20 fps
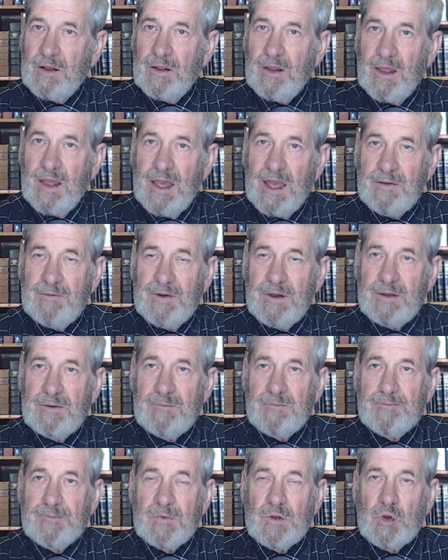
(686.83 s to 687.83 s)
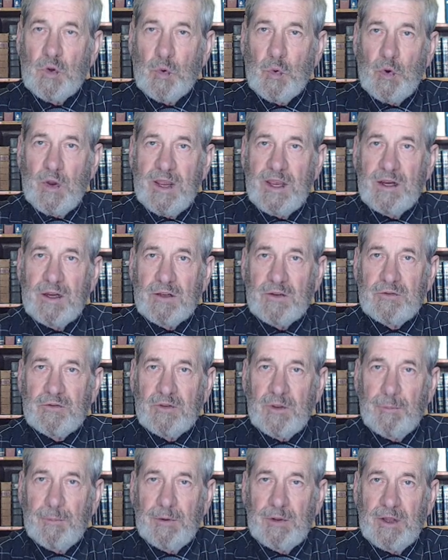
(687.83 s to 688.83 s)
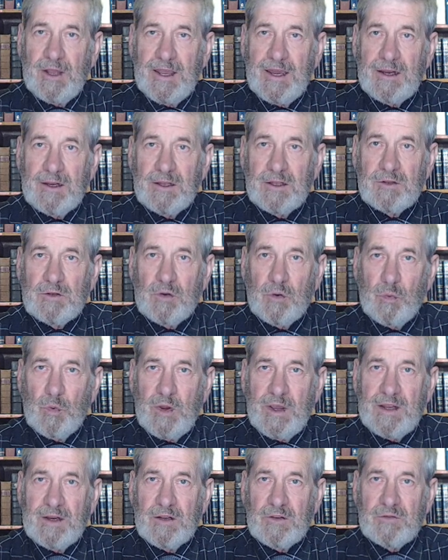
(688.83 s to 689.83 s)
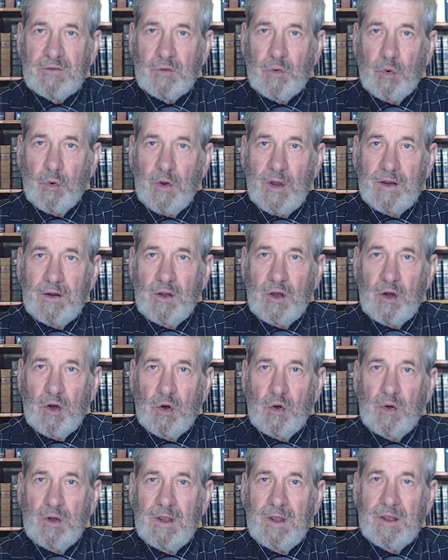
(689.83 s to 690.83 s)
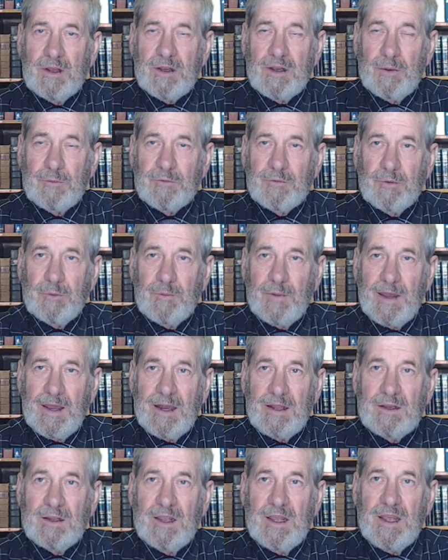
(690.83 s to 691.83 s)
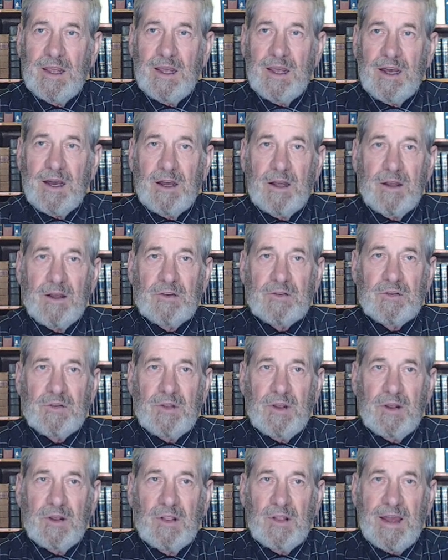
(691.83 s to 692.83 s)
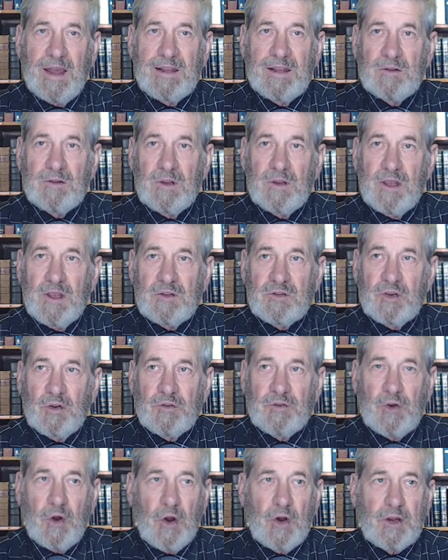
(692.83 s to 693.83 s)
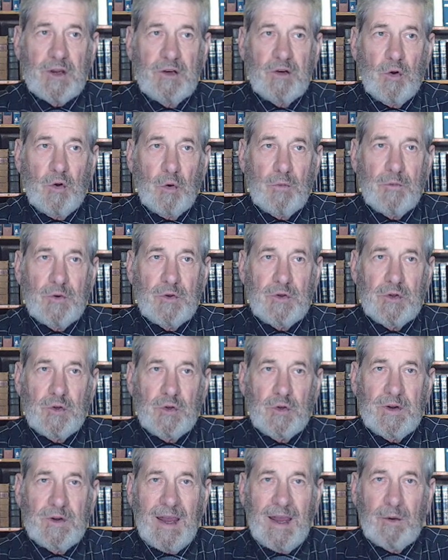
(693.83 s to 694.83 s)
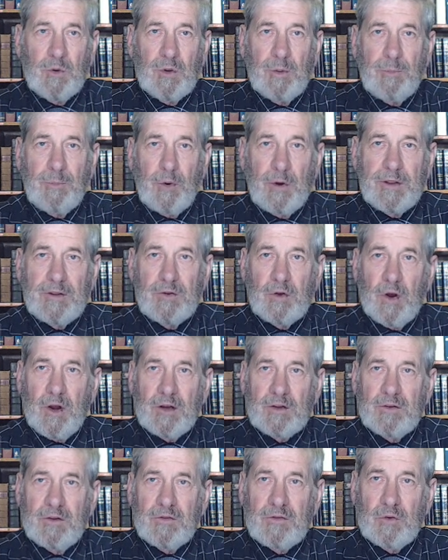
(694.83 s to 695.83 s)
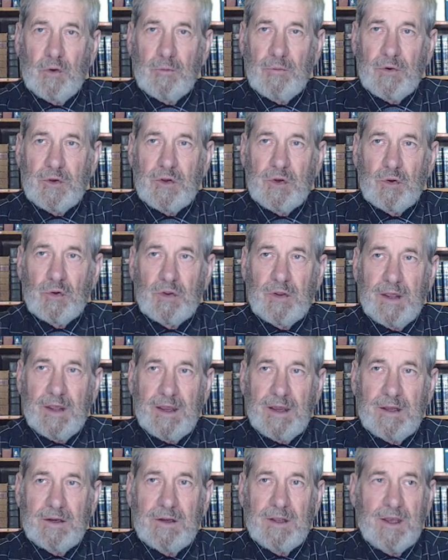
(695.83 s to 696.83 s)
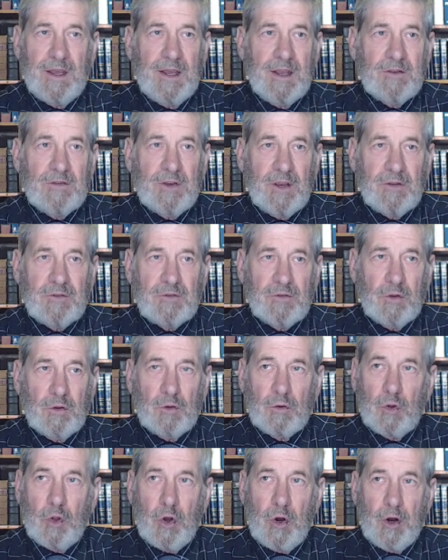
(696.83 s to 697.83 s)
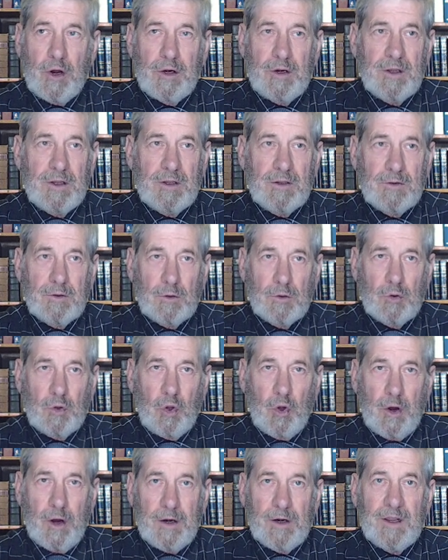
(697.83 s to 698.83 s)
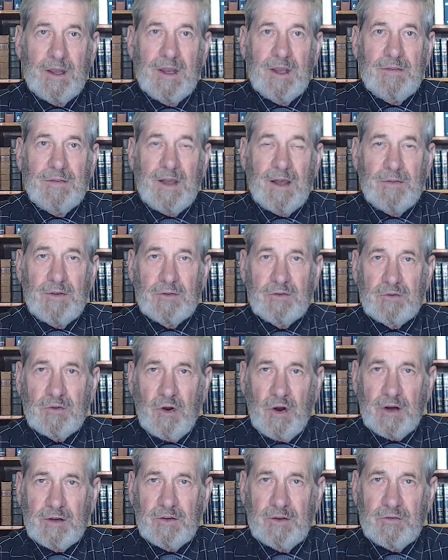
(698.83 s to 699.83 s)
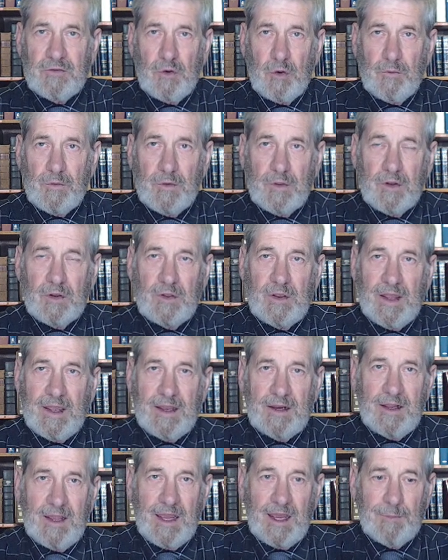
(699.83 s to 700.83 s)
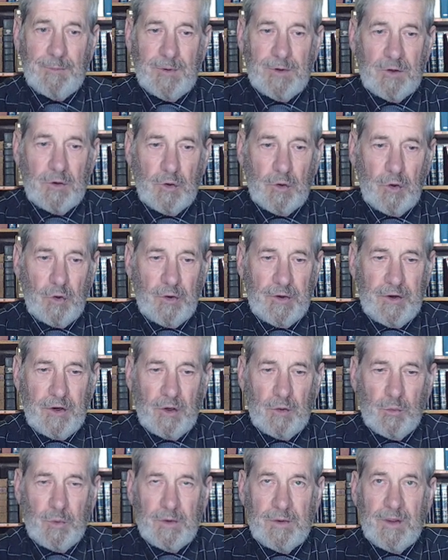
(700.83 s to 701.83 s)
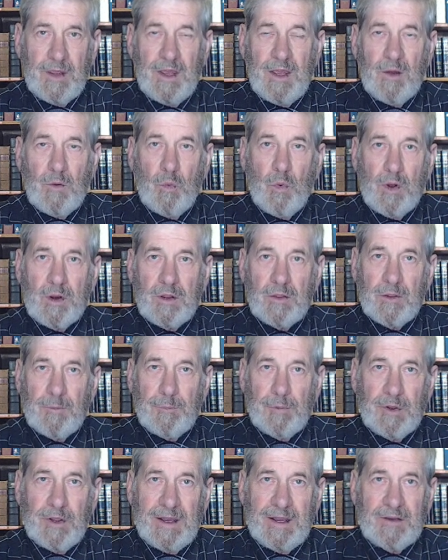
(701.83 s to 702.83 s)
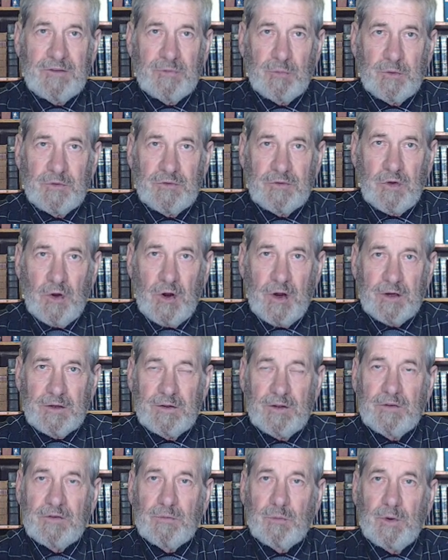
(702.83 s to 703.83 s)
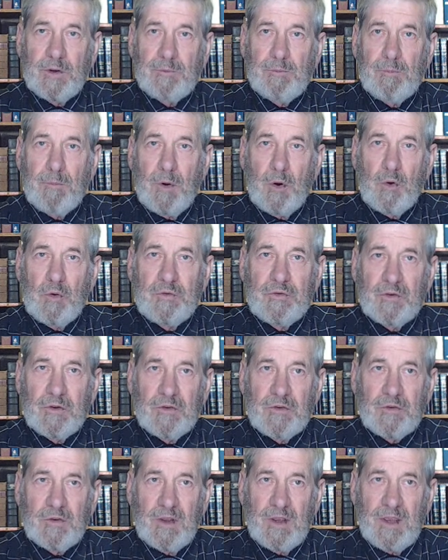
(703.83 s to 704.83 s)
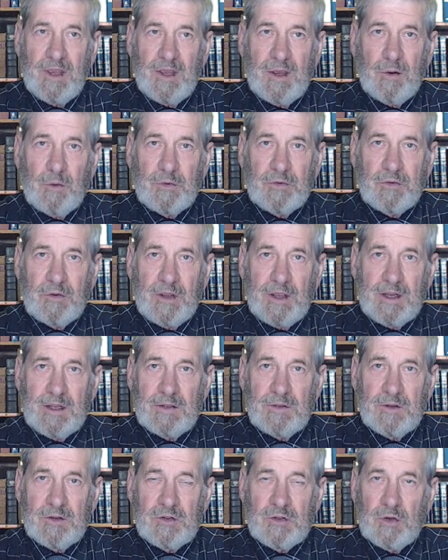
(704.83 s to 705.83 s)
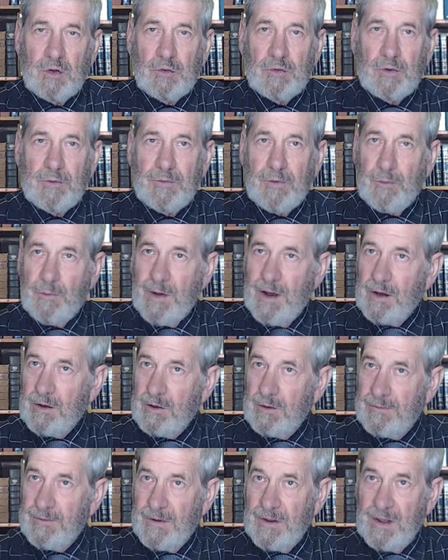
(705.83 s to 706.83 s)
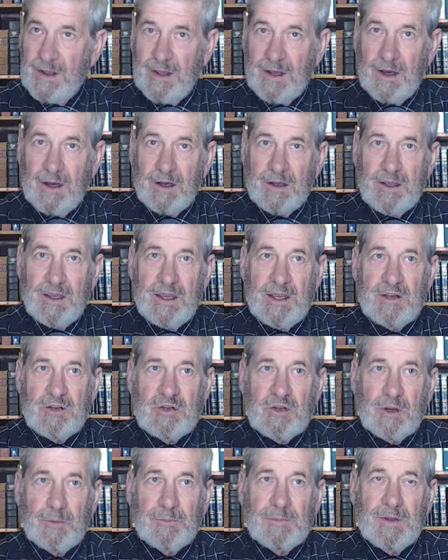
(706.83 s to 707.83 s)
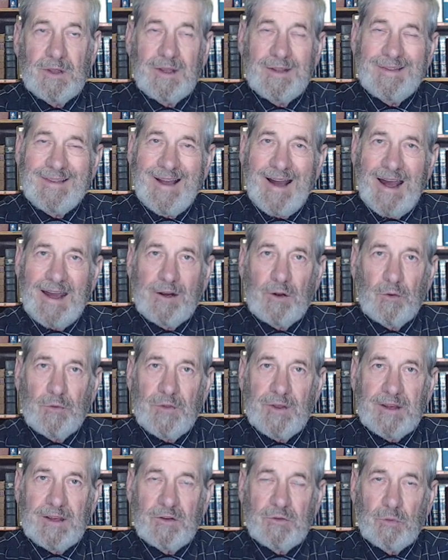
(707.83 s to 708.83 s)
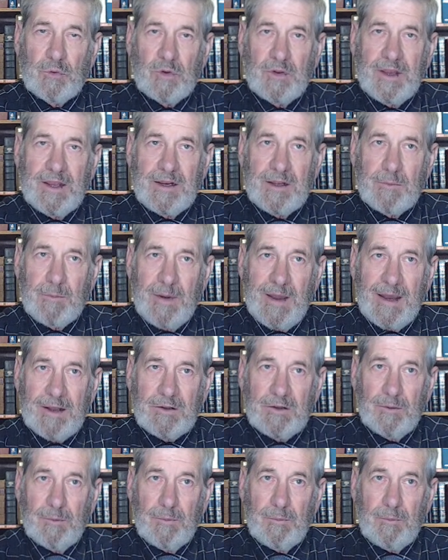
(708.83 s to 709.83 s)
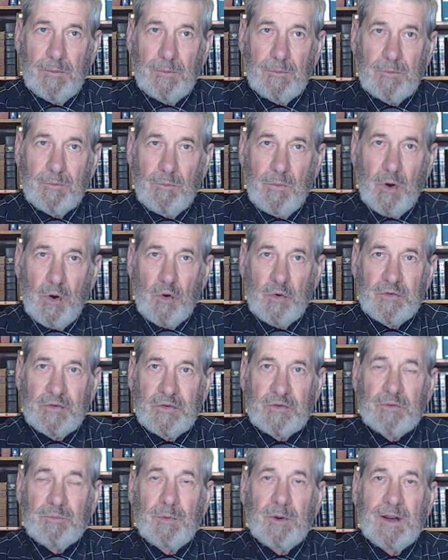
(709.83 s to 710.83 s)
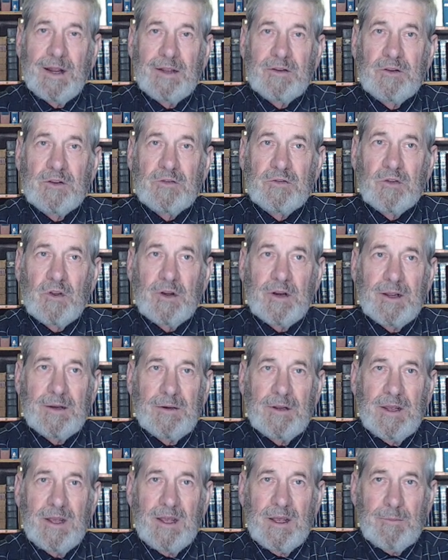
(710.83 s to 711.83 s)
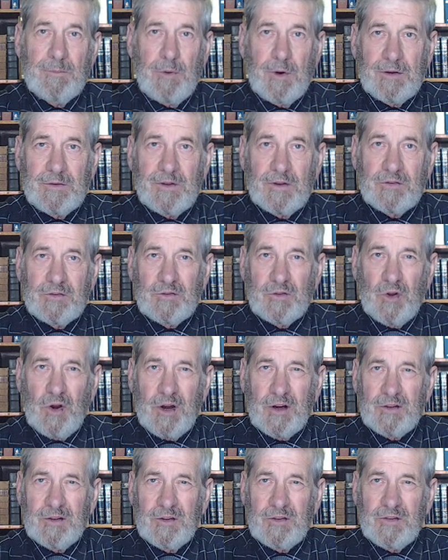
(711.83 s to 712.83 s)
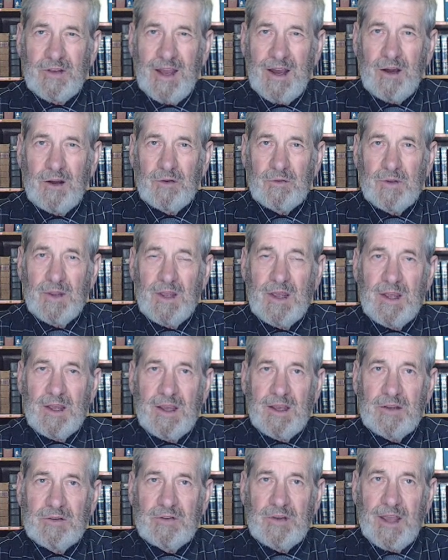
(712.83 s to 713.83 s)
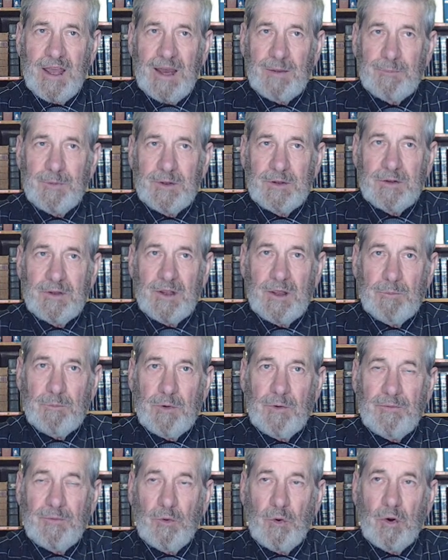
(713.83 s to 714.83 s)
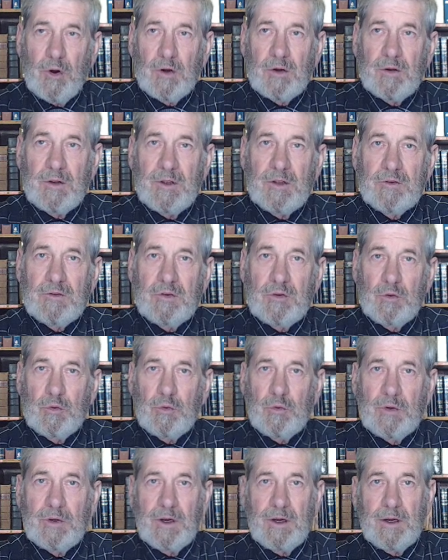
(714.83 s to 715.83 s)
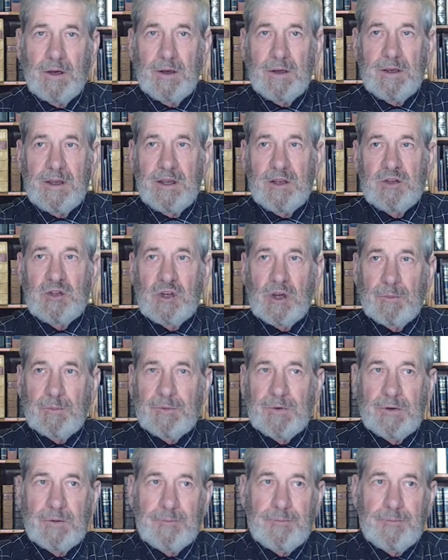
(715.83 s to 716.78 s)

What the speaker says: heaven, Uranus, the planet, Uranus, Urano, comes from that. The light shall darken over you, and I will appoint darkness over your land, says the Lord, the Lord. Now, this darkness over the land happened earlier when one of the plagues was darkness, when Moses was leading the children from out of Egypt. Now, I don't think he's relating back to Moses, but I just thought I'd bring this darkness out as happened before to Egypt.